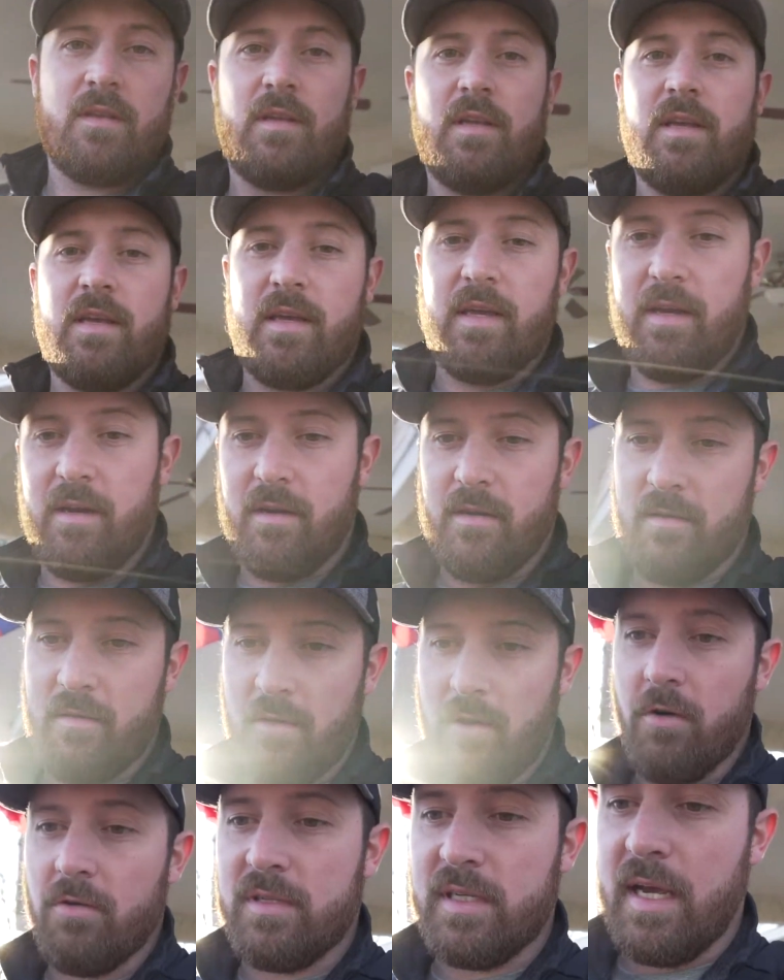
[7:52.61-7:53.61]
in
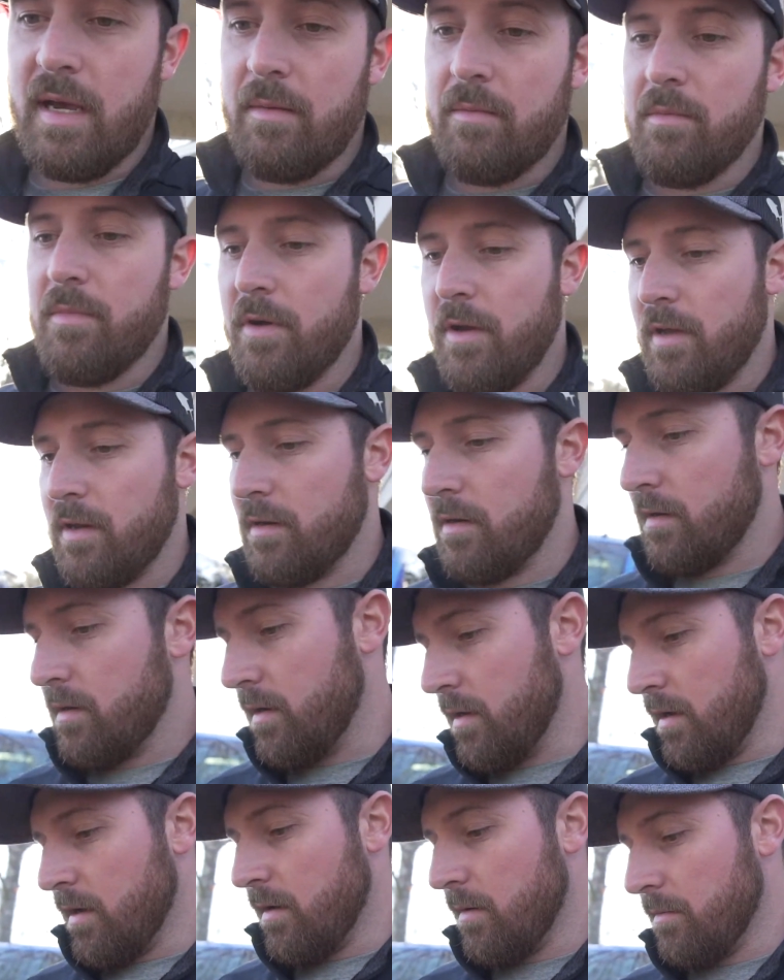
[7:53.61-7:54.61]
no time. But
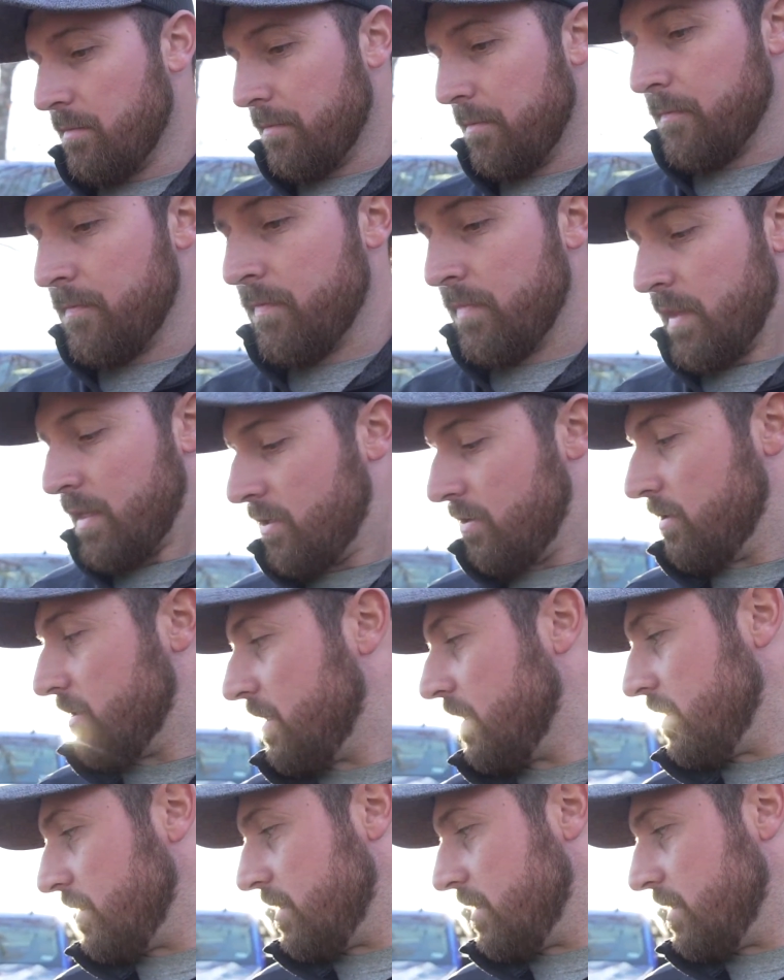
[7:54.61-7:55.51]
so it's going to